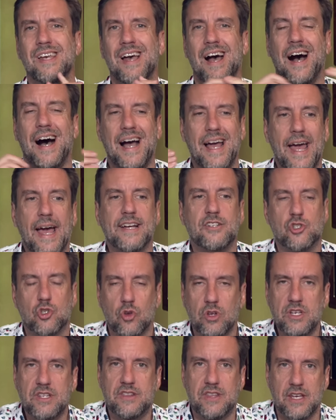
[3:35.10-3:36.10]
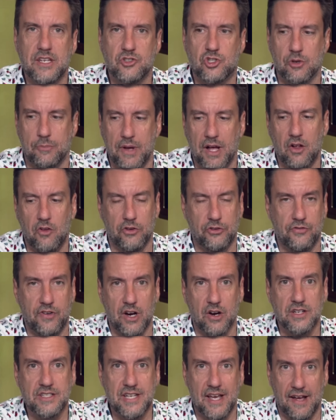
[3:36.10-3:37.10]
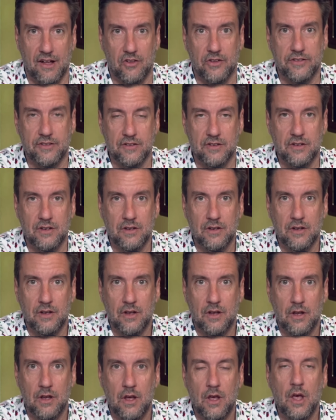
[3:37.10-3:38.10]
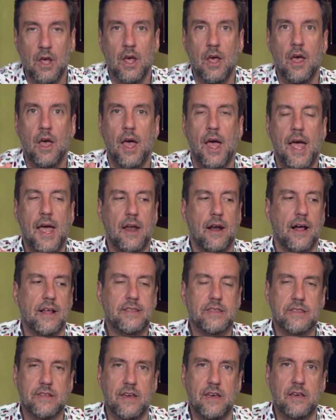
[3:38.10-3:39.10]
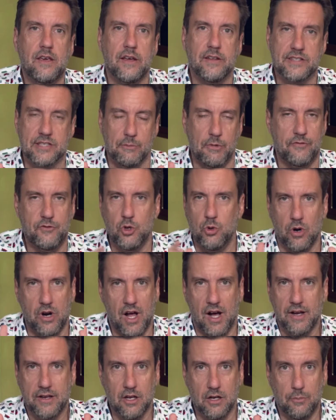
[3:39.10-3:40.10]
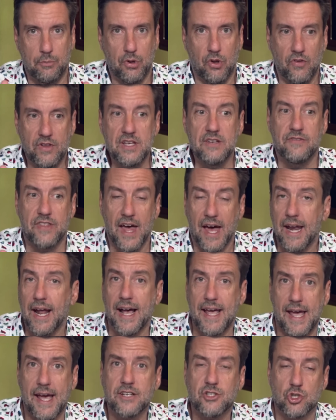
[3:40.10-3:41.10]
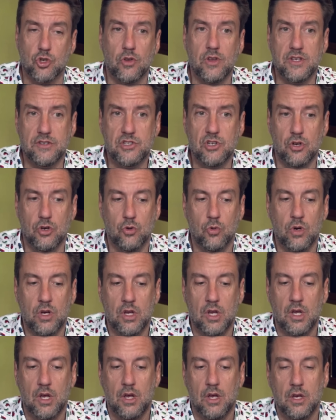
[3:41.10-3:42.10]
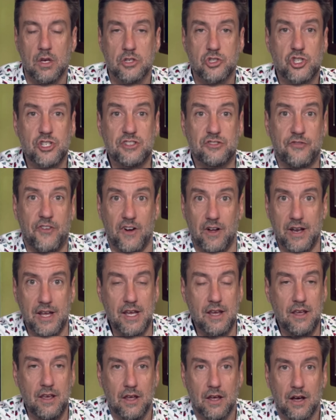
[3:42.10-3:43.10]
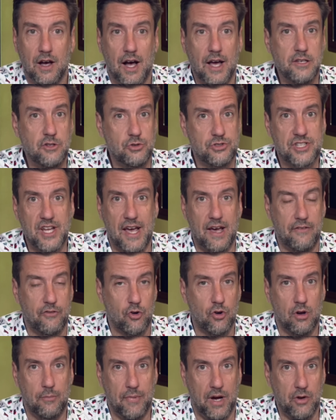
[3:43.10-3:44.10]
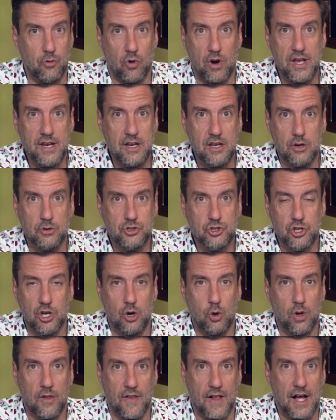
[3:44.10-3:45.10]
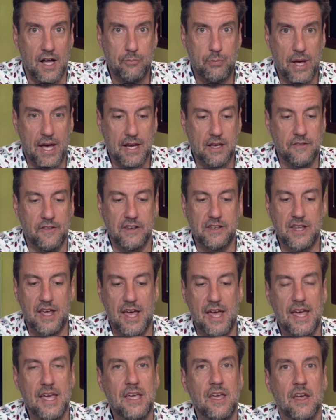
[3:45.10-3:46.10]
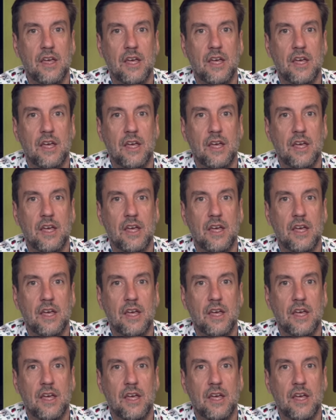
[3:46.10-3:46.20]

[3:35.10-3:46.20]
I actually think Jemele is very talented. And I think, and some of you are not going to believe that. I actually do. She's funny. I used to have her on my radio show a lot back in the day.